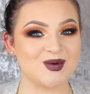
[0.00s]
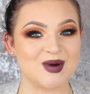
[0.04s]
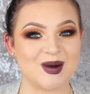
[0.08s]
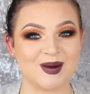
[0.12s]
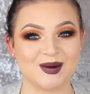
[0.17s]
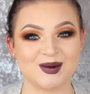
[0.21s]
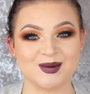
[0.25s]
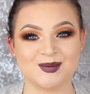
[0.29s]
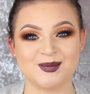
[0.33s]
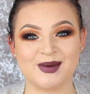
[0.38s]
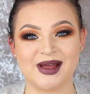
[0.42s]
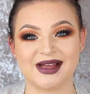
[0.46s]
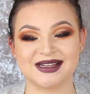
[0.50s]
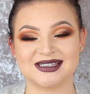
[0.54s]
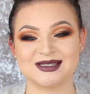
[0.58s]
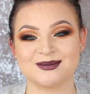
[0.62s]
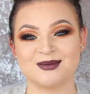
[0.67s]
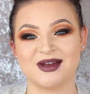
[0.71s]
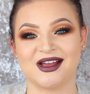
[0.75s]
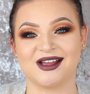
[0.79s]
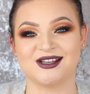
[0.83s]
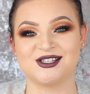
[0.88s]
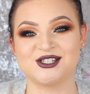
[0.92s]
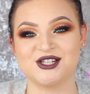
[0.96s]
welcome back to
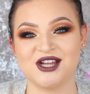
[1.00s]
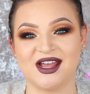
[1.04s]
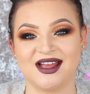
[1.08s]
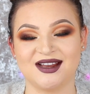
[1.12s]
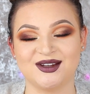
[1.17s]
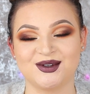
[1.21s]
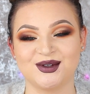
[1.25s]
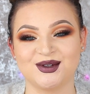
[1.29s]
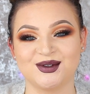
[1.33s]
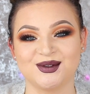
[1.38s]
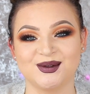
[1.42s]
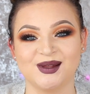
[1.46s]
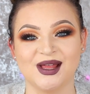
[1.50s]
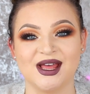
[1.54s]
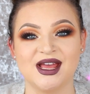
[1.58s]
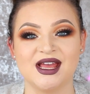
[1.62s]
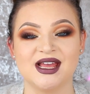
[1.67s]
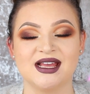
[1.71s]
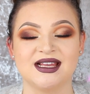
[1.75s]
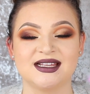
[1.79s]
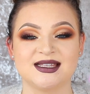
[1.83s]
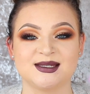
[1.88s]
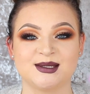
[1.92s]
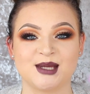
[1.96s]
my channel.
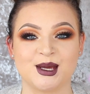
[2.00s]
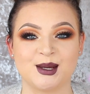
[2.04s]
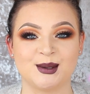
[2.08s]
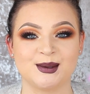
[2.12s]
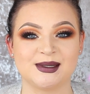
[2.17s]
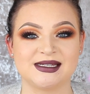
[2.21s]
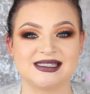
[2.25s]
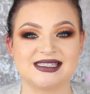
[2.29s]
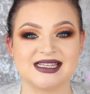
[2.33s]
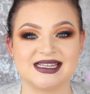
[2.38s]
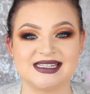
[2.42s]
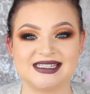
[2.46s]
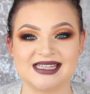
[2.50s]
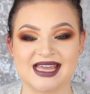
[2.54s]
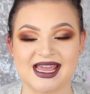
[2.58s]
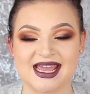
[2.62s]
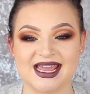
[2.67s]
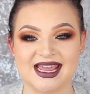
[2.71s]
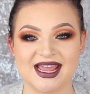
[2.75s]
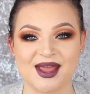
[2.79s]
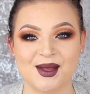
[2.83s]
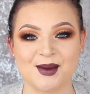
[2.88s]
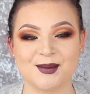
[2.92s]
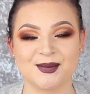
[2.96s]
So
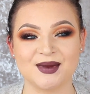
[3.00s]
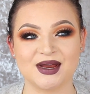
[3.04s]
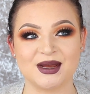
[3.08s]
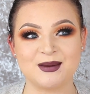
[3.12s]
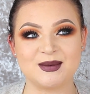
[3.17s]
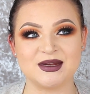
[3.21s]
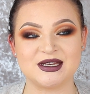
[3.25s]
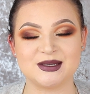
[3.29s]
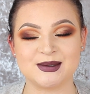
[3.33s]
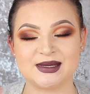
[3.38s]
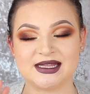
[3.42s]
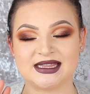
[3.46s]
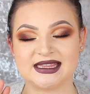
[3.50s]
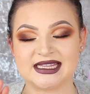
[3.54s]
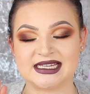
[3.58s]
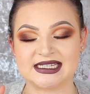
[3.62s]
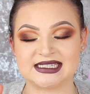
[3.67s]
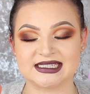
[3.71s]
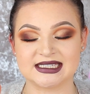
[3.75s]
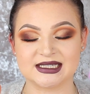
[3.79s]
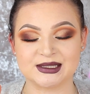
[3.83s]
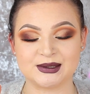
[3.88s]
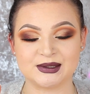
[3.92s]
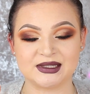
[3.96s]
today I'm going to be doing
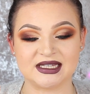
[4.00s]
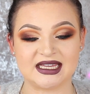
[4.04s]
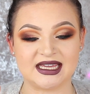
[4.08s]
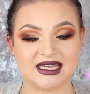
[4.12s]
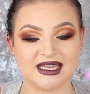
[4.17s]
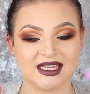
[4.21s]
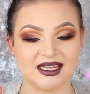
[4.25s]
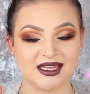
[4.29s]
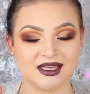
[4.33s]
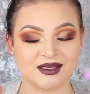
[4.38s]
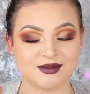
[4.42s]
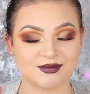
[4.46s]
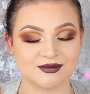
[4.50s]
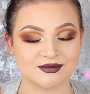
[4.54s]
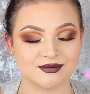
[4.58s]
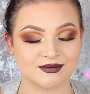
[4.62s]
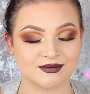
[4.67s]
this look here,